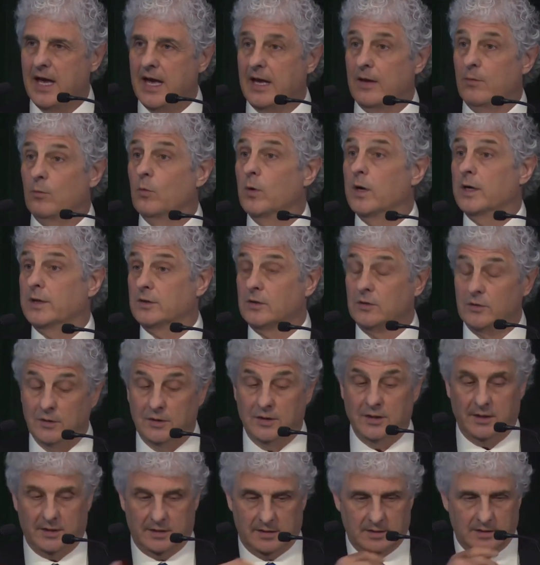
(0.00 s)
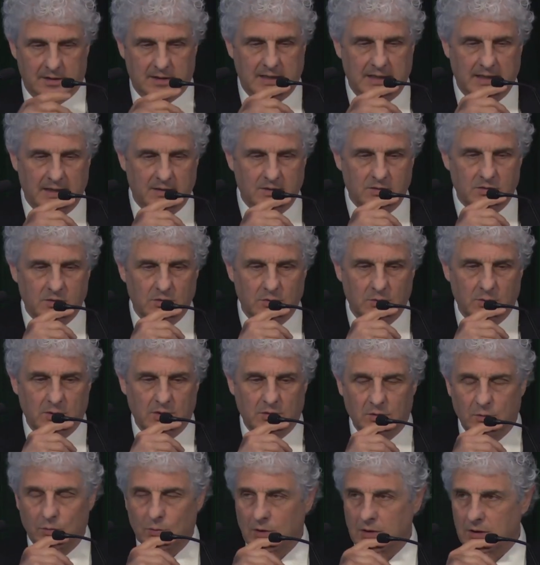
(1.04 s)
and what good it can do
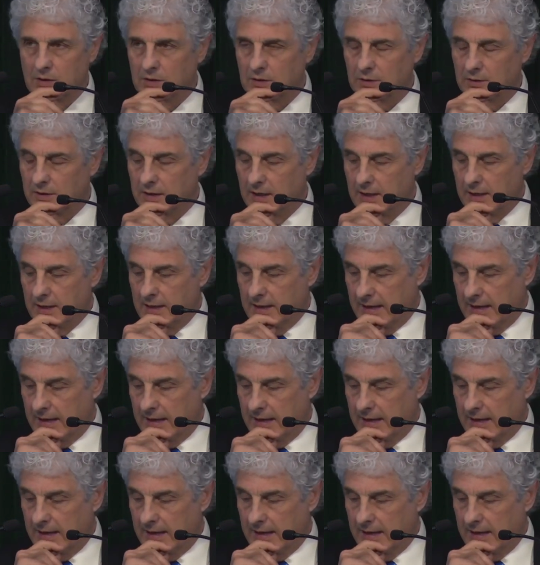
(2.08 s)
in the world.